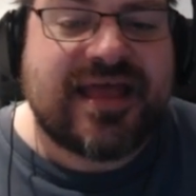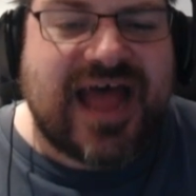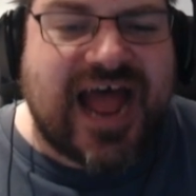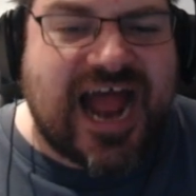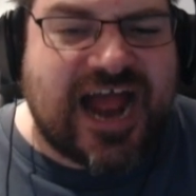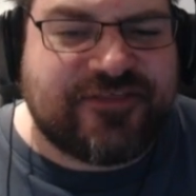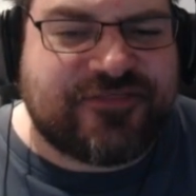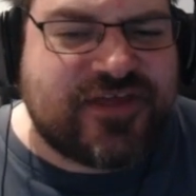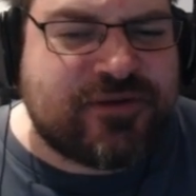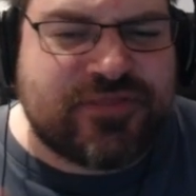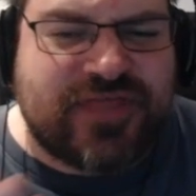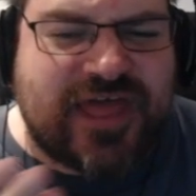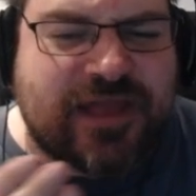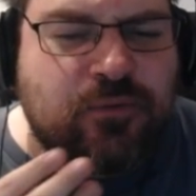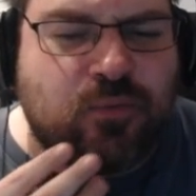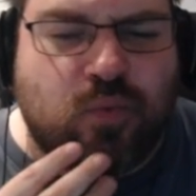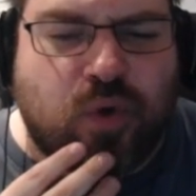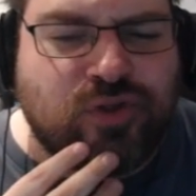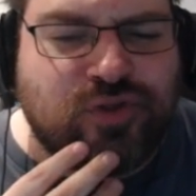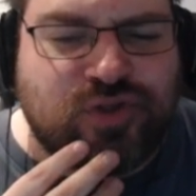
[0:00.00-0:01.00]
I think with, like,
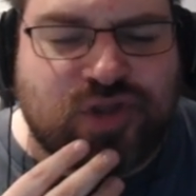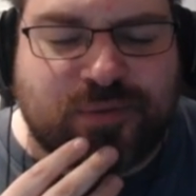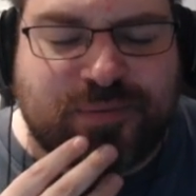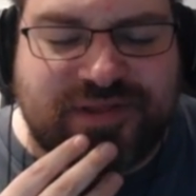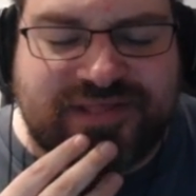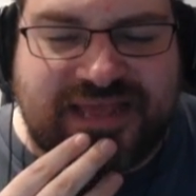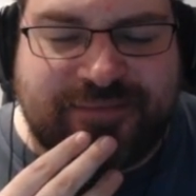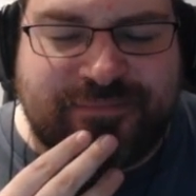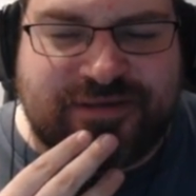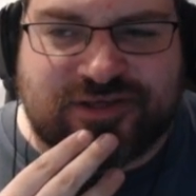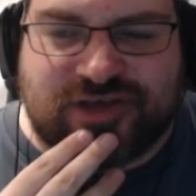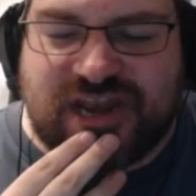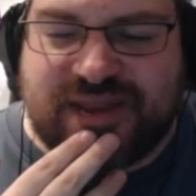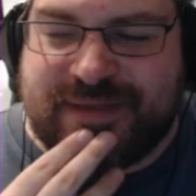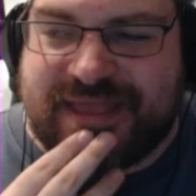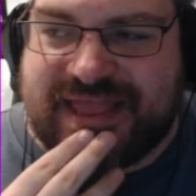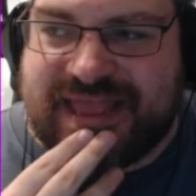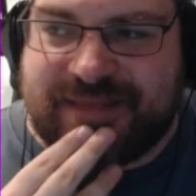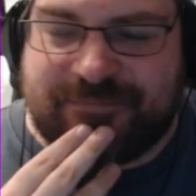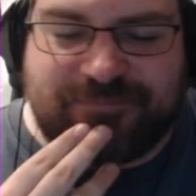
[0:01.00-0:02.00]
one double team, it's going to
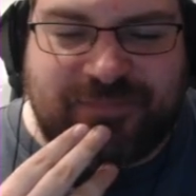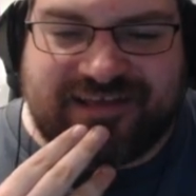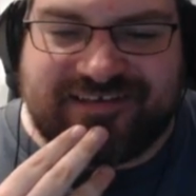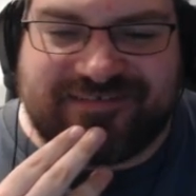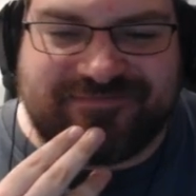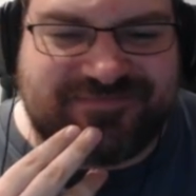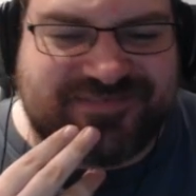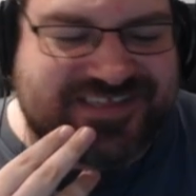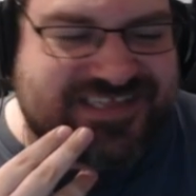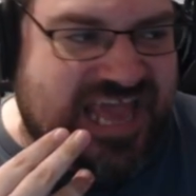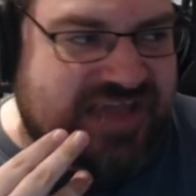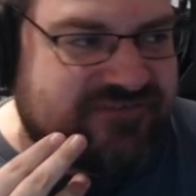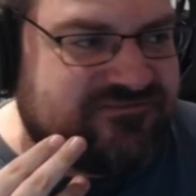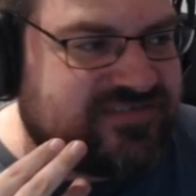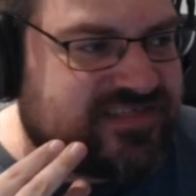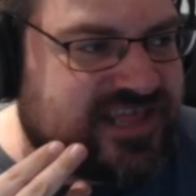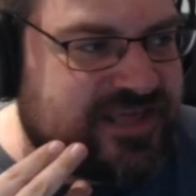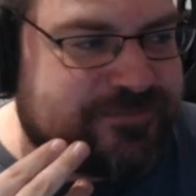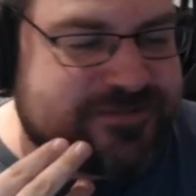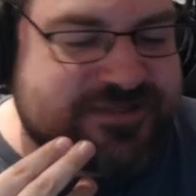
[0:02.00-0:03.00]
be, like,
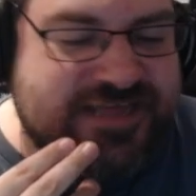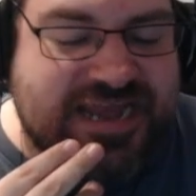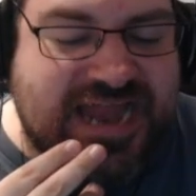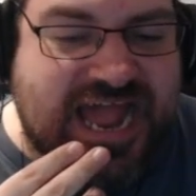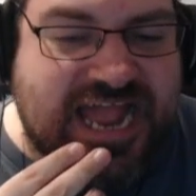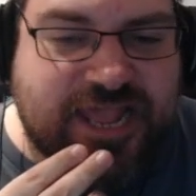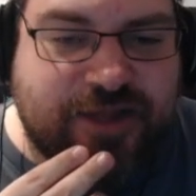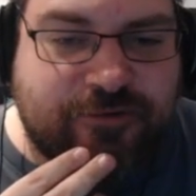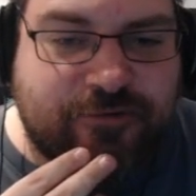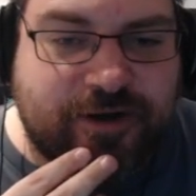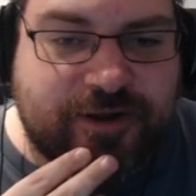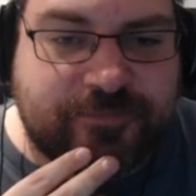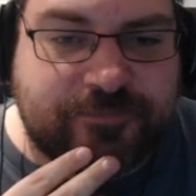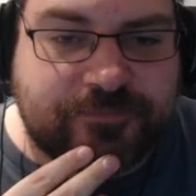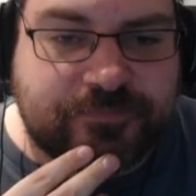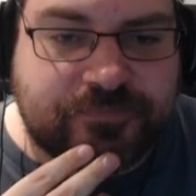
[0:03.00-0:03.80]
70% accurate.